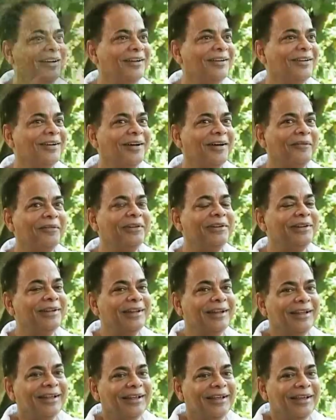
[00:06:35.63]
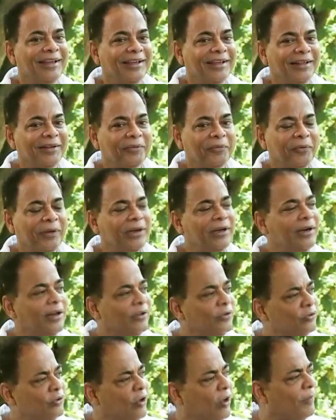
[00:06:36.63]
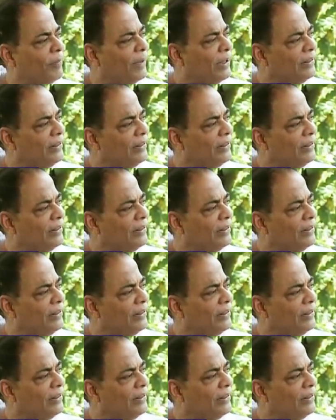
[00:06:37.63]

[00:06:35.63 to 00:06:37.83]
don't know. I mean, when did I stop?